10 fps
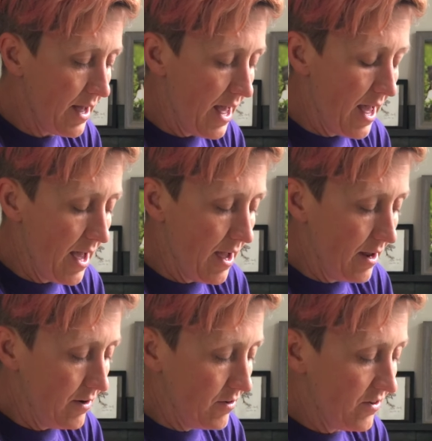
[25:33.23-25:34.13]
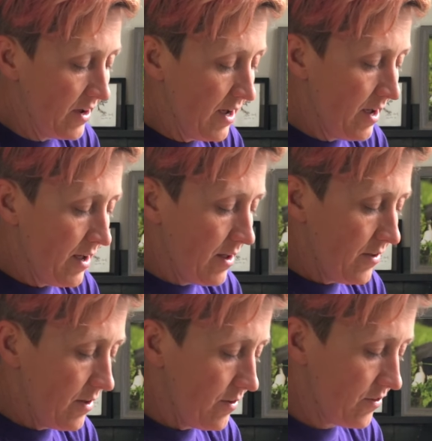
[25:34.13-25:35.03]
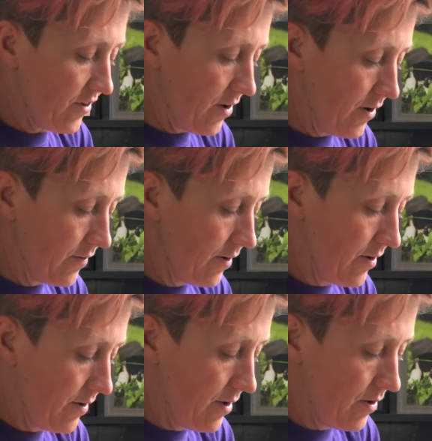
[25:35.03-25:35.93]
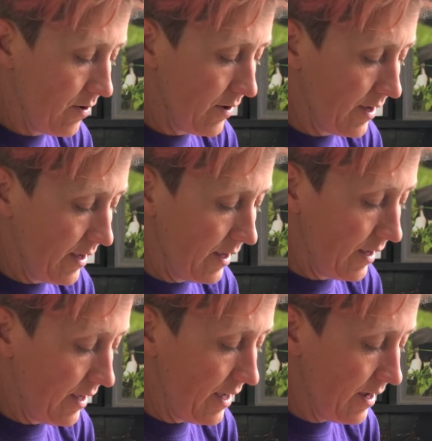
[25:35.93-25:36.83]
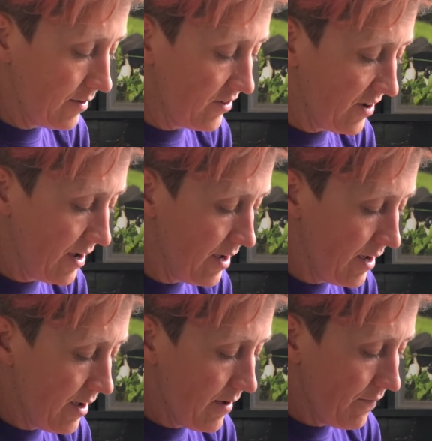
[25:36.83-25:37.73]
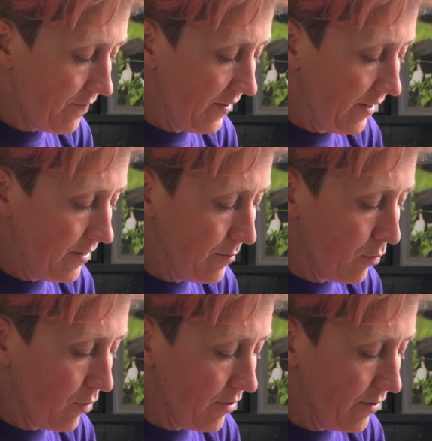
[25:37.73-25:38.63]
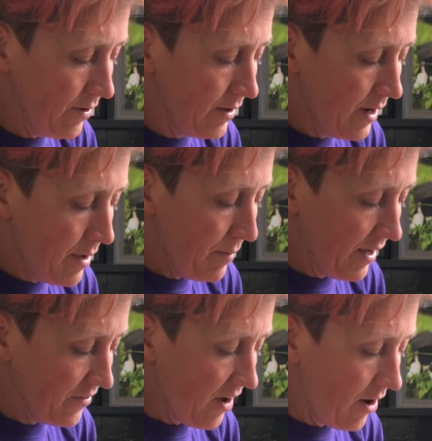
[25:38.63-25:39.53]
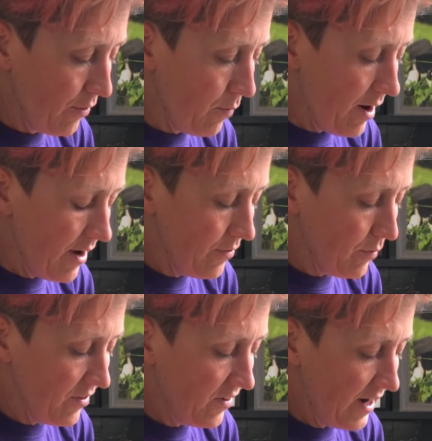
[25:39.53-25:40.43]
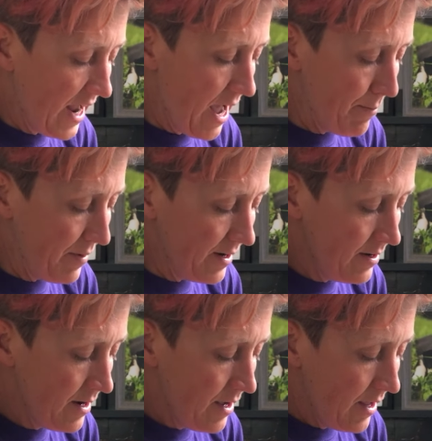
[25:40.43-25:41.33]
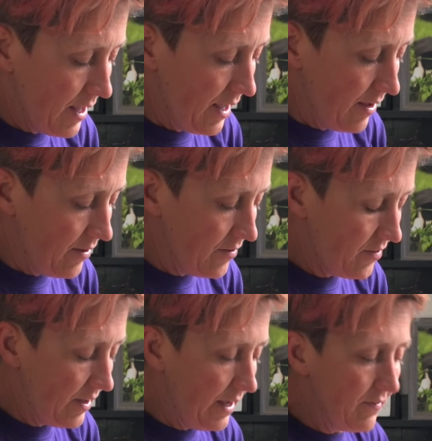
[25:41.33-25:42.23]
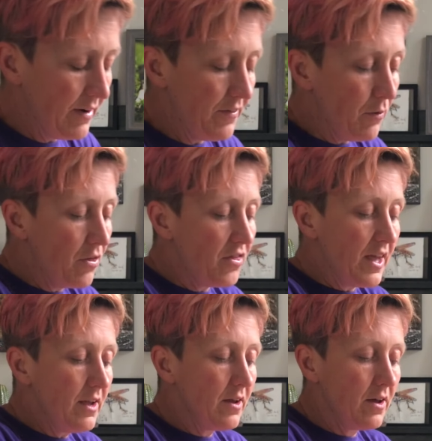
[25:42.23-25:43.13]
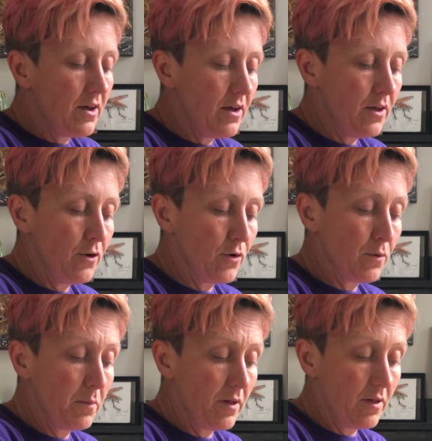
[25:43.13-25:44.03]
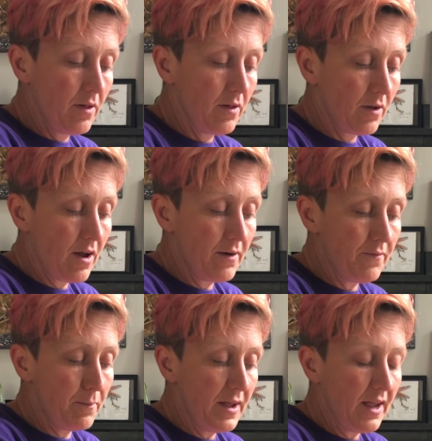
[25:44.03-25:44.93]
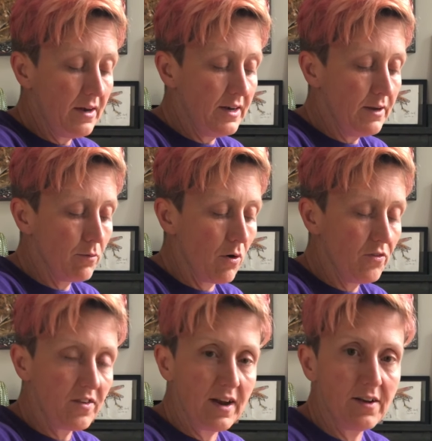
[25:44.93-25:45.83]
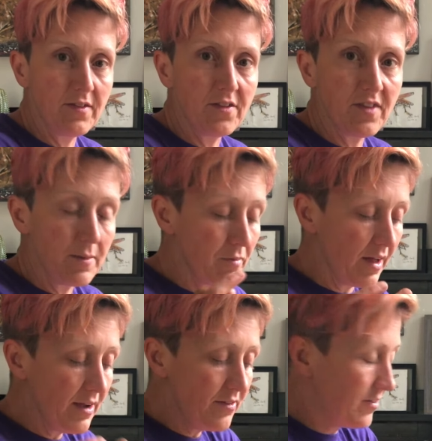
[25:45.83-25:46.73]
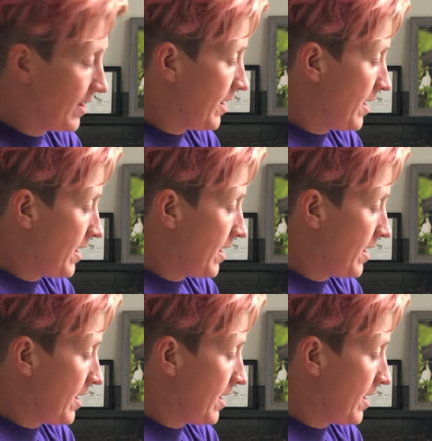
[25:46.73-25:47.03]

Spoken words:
and start hooking it, fill in the border, because otherwise what's going to happen is even if you think you're kind of making neat rows that end in the same place,